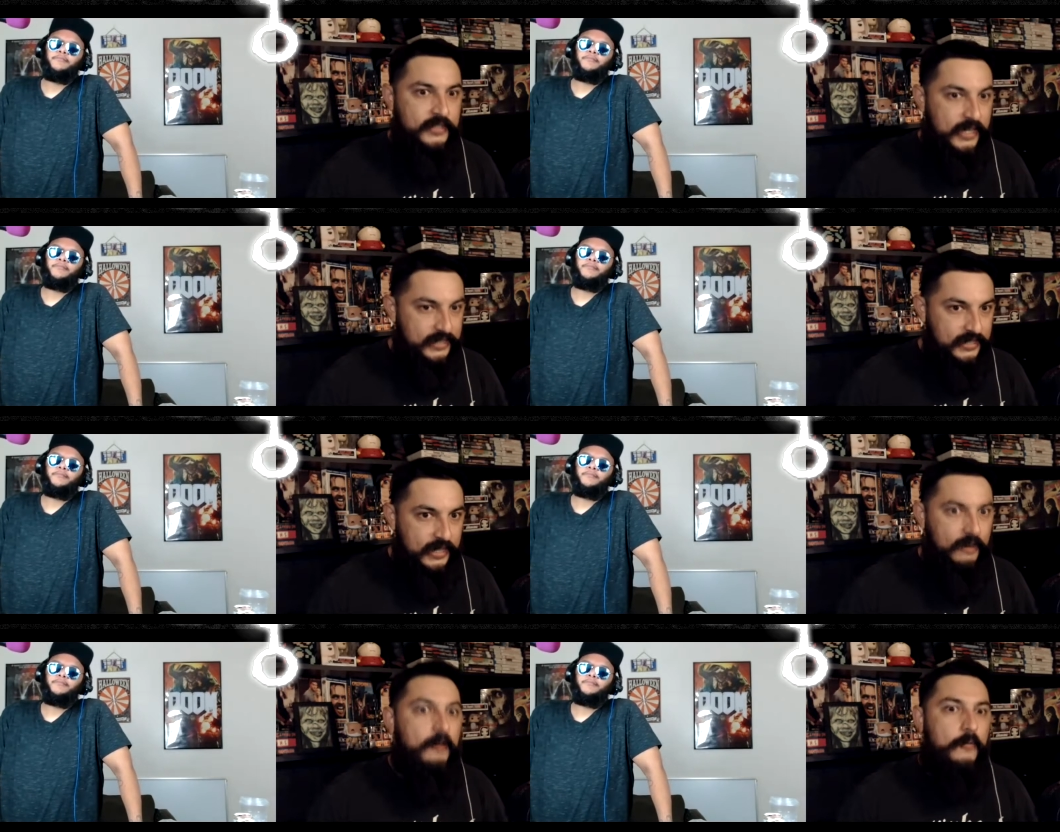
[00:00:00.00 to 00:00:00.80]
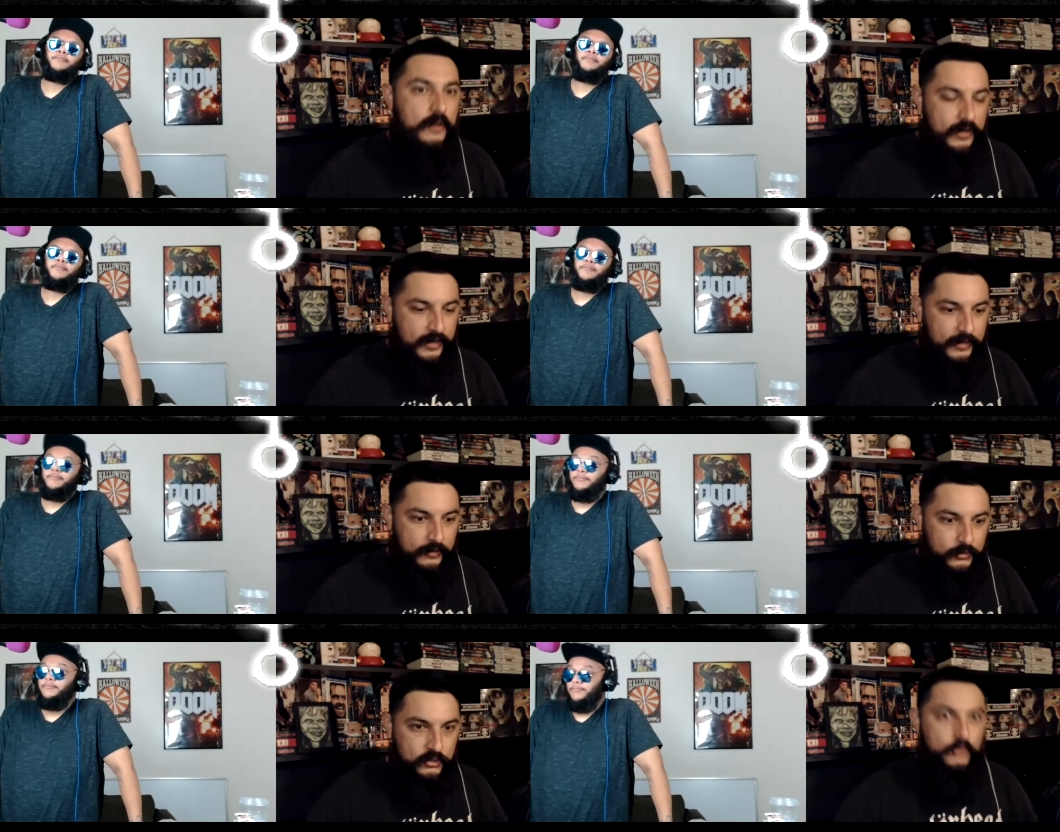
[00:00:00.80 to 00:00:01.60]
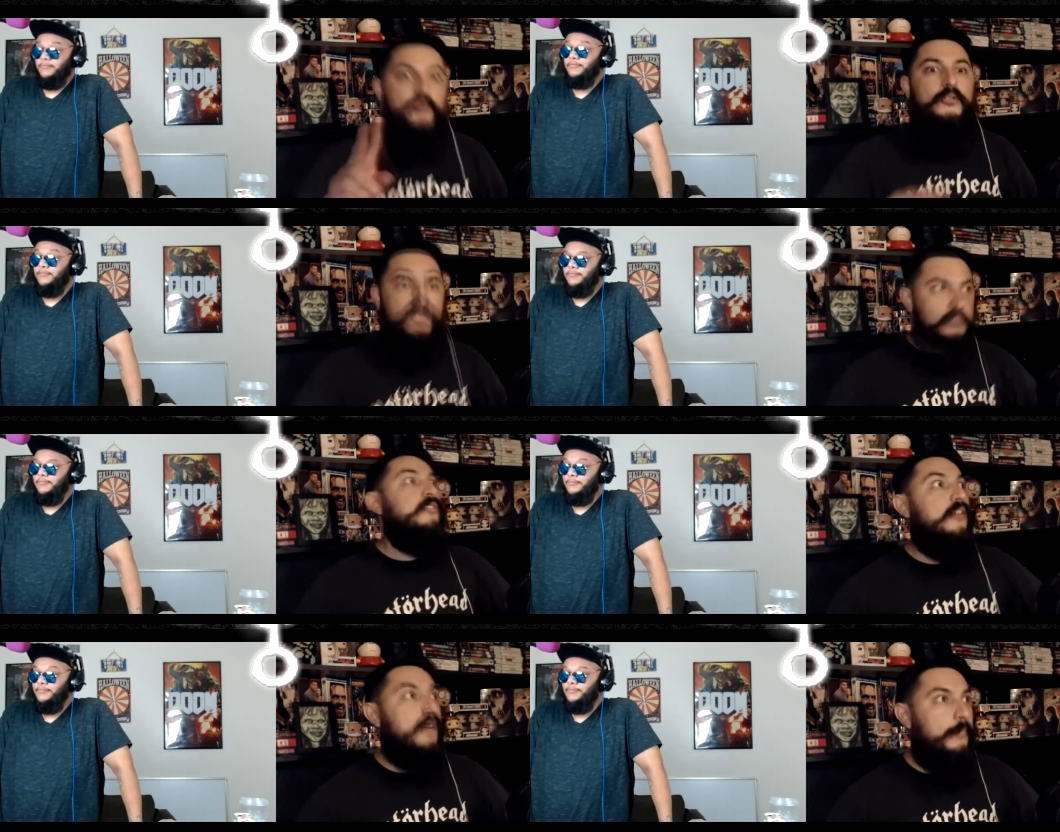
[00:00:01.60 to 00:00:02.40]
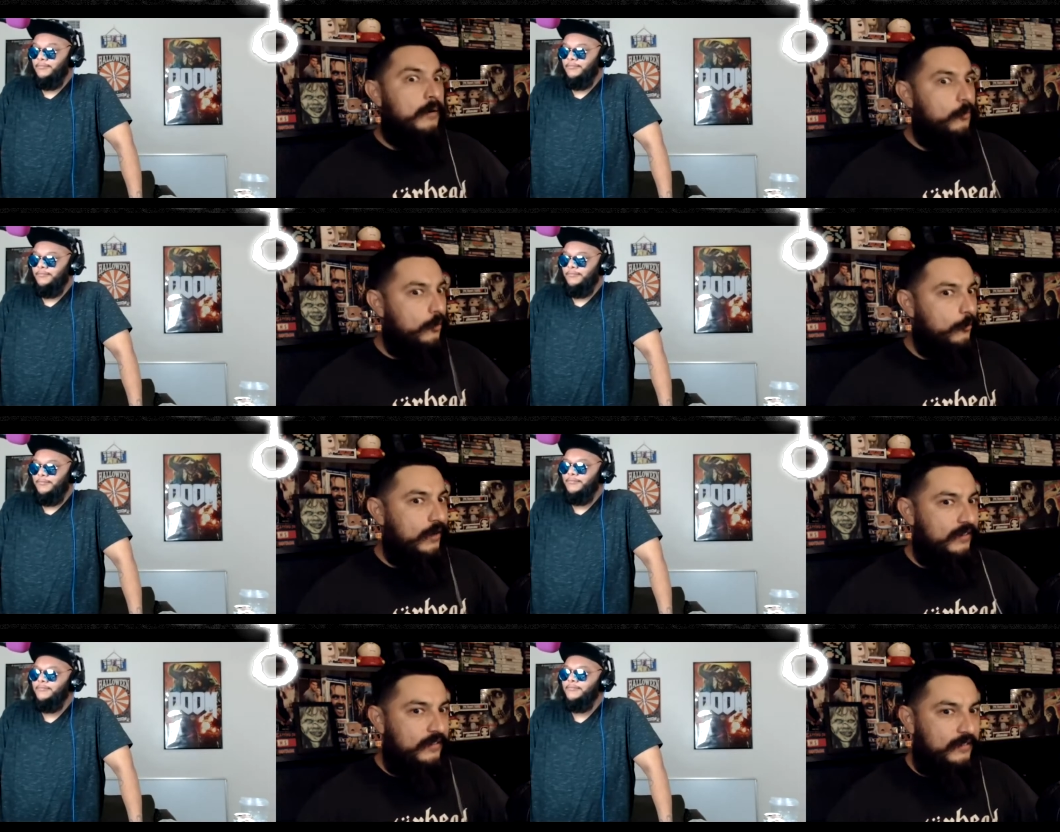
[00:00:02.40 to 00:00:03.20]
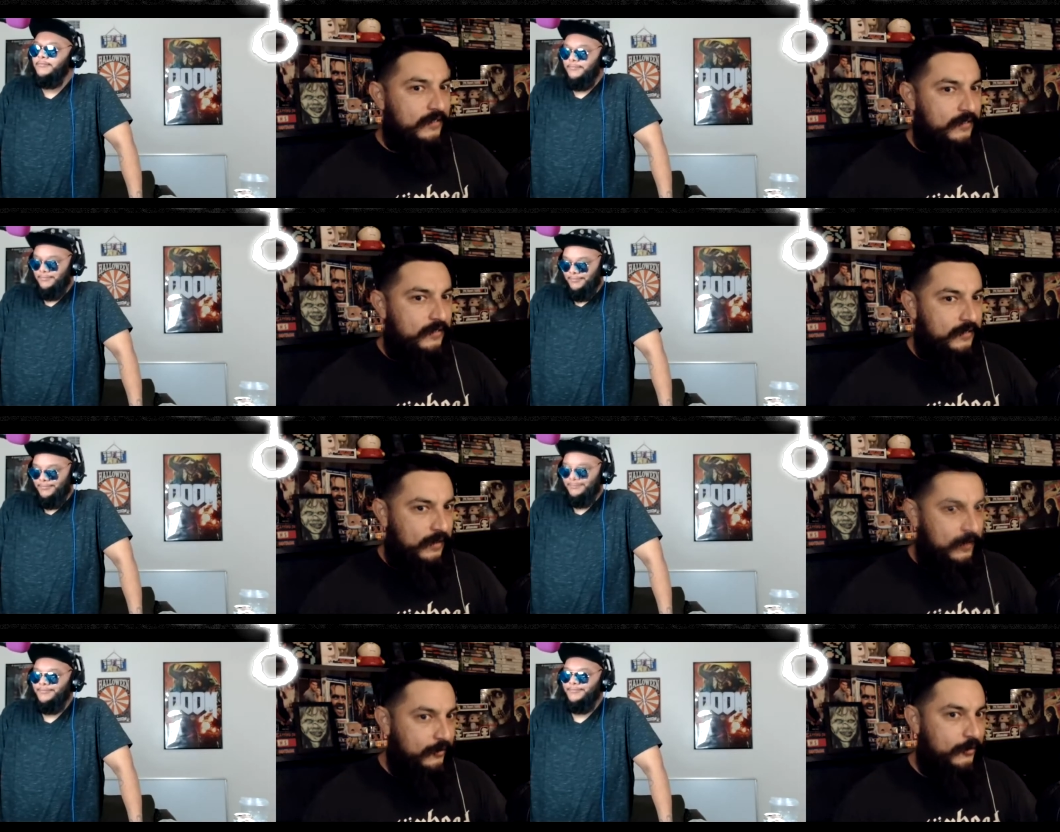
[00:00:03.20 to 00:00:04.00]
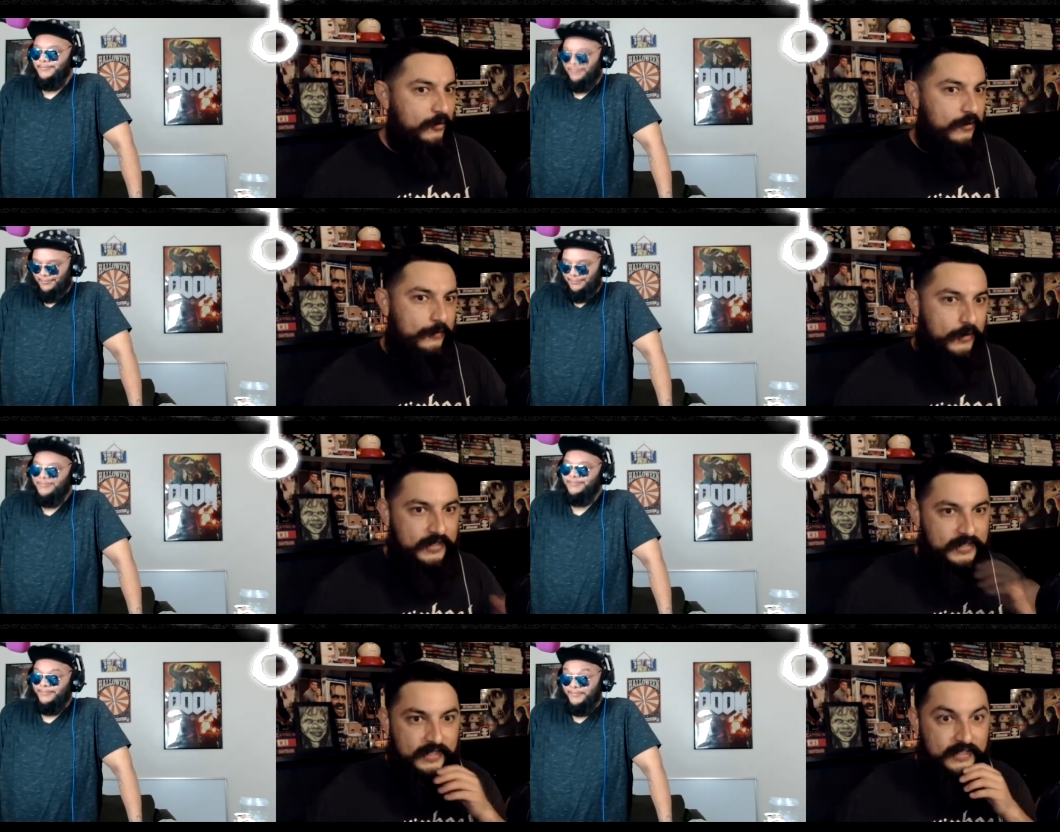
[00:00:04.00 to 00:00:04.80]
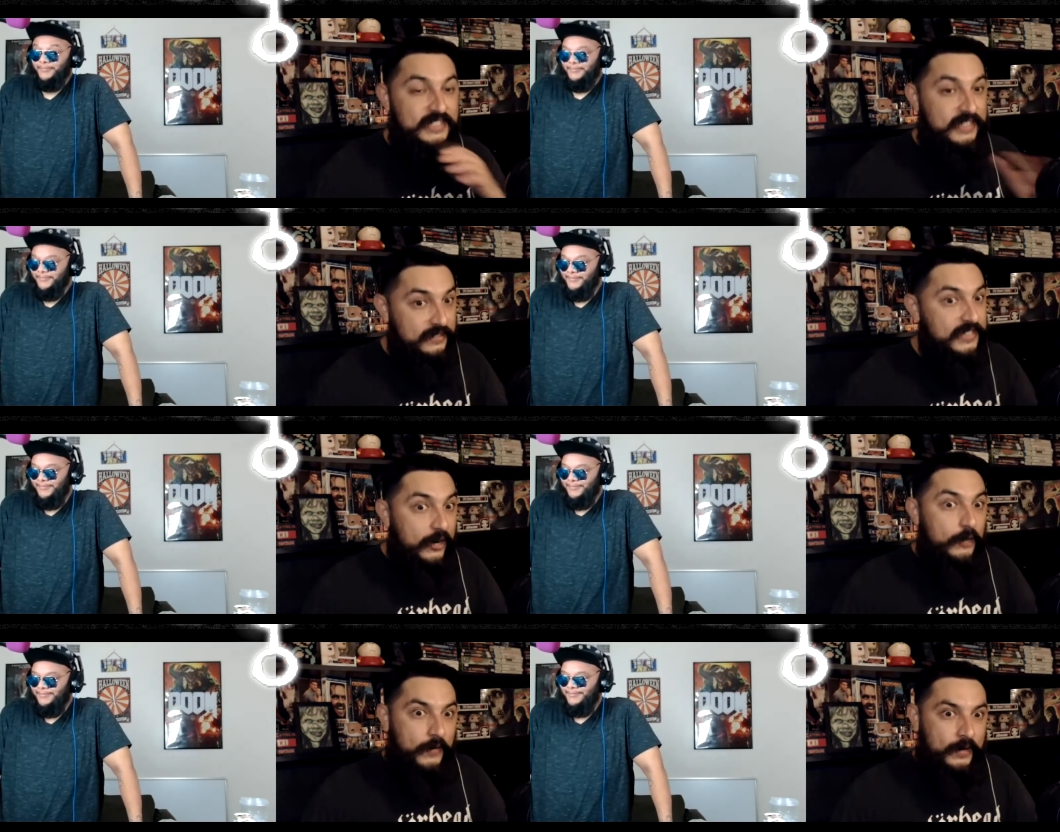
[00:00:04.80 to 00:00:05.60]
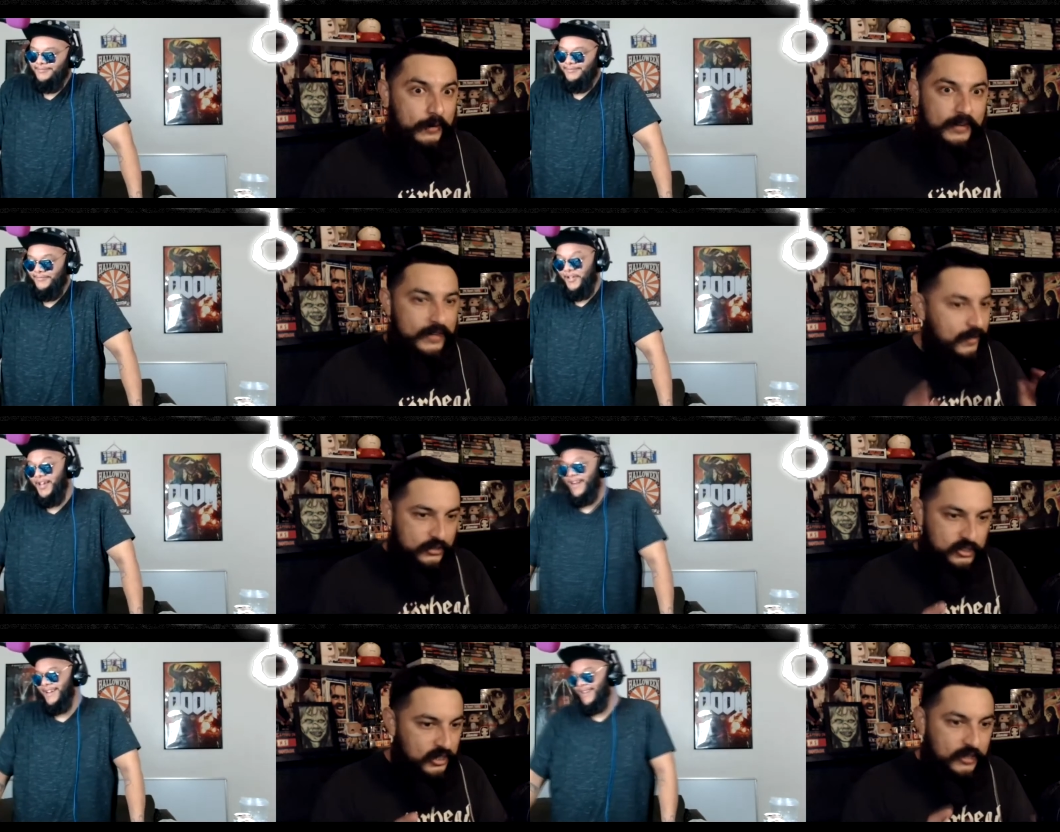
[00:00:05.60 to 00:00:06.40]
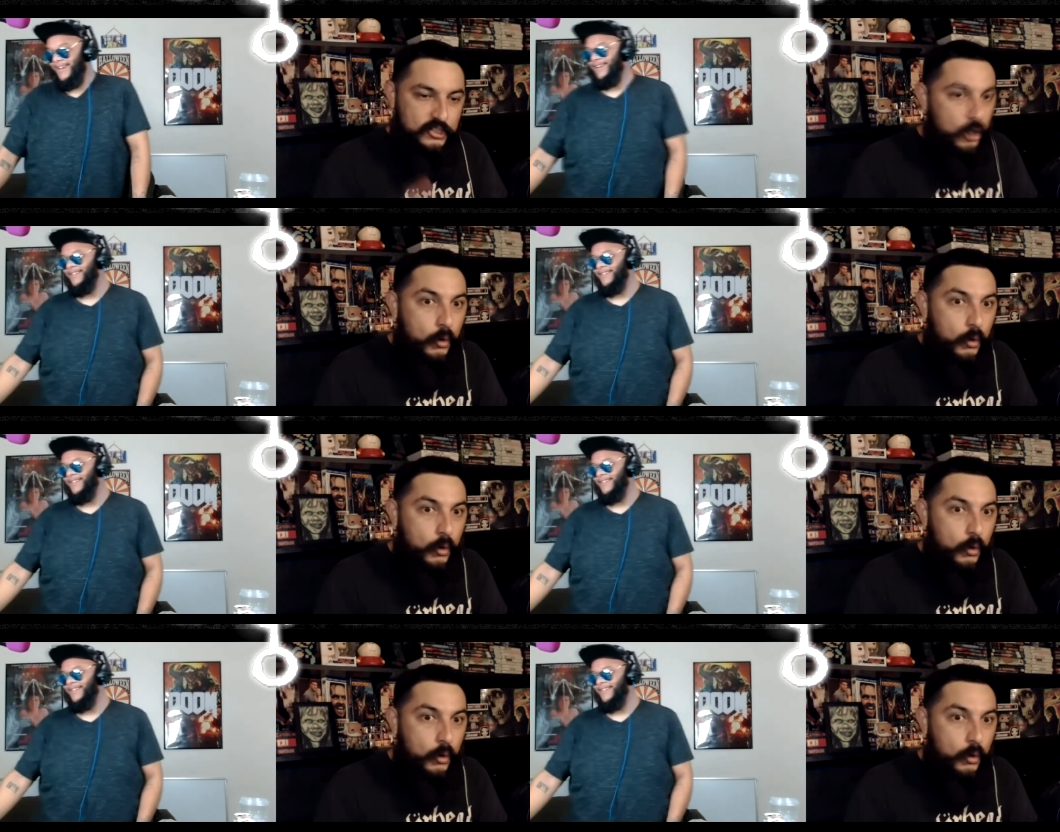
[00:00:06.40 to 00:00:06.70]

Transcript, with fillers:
Speaker 1: he says hello, and then those two dudes look up at him real quick. I know you know that fucking scene. It's terrifying, right? Yeah, so